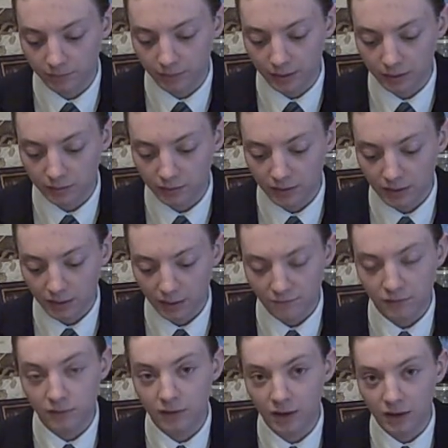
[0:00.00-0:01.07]
but if
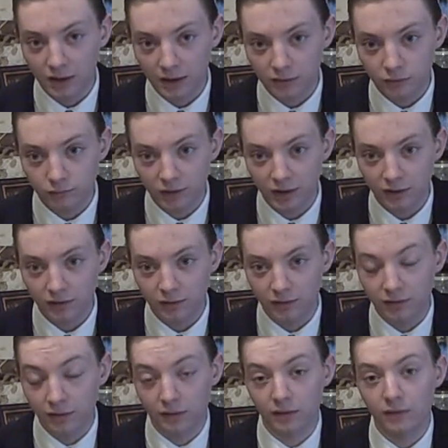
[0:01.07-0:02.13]
you're there getting wings and you
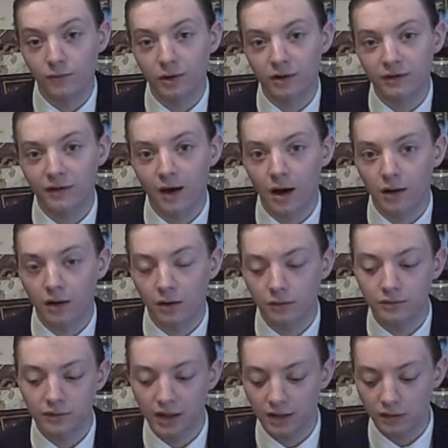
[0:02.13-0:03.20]
suddenly want a
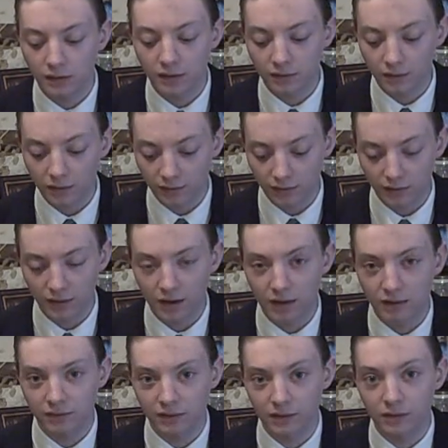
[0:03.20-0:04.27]
taco, then this is the kind
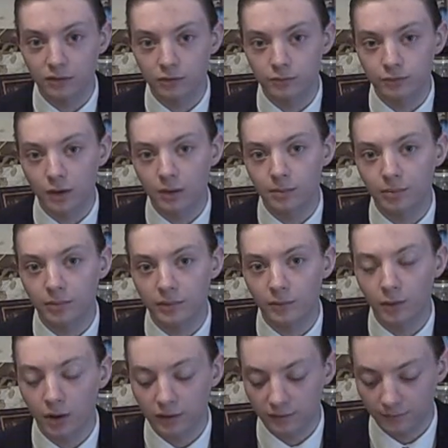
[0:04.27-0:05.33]
of thing that you would probably
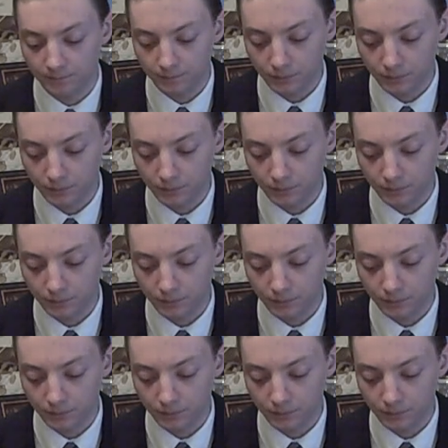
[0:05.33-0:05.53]
want.